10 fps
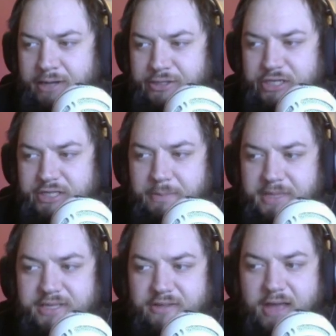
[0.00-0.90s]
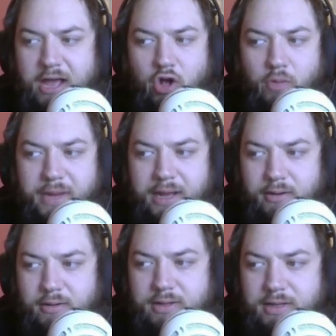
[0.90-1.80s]
Just missing the helm
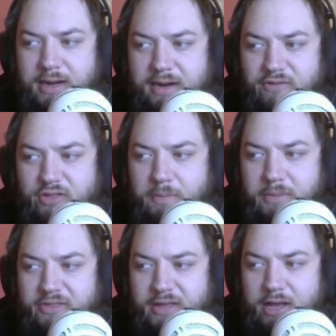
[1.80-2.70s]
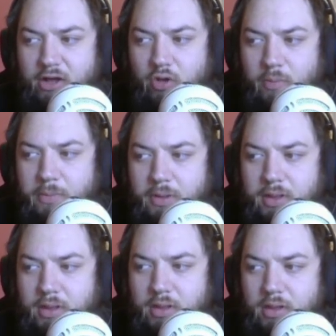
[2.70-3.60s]
now. Got everything but the helm.
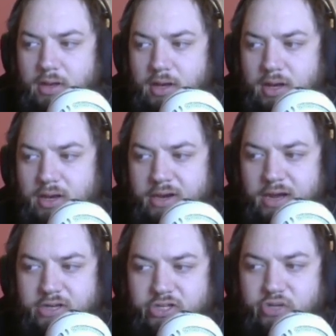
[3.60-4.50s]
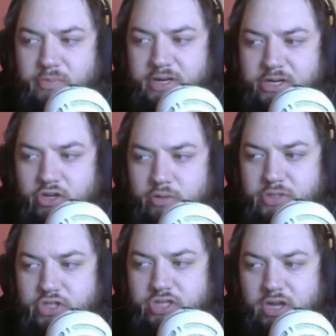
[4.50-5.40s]
Uh, not too many dupes,
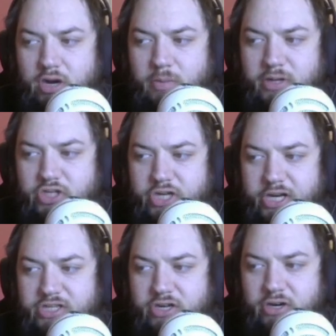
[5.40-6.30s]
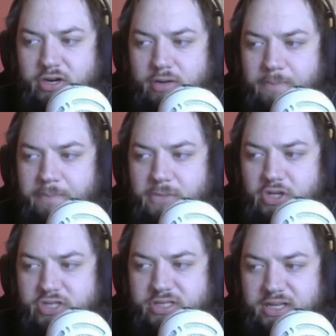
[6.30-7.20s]
just Armadyl chain skirt.
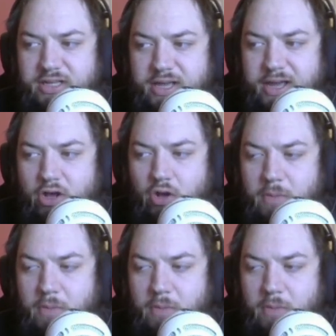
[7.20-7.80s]
Just need the helm.